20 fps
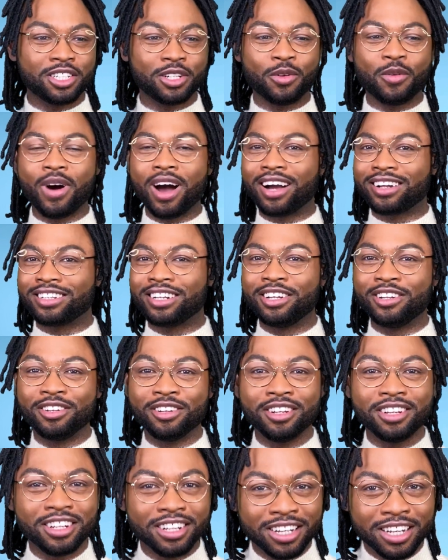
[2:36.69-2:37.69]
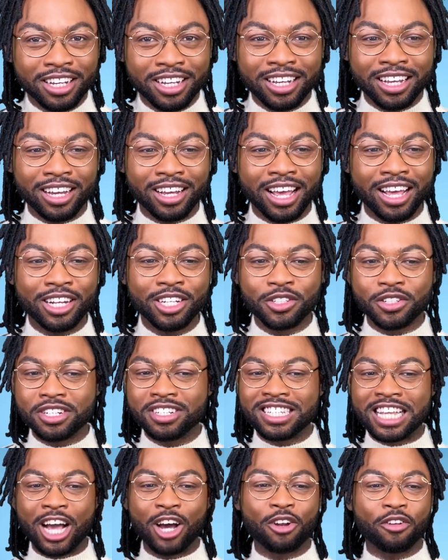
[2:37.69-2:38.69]
She walked in,
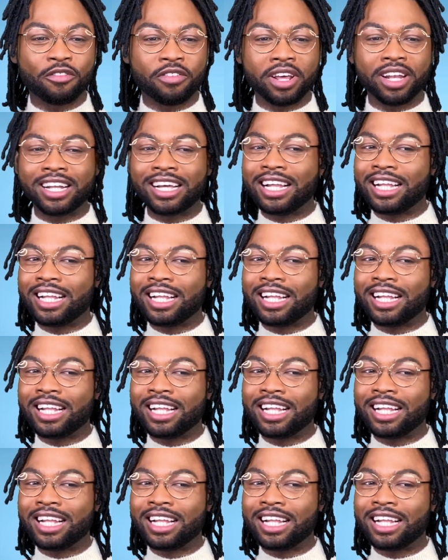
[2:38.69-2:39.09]
entrance outfit,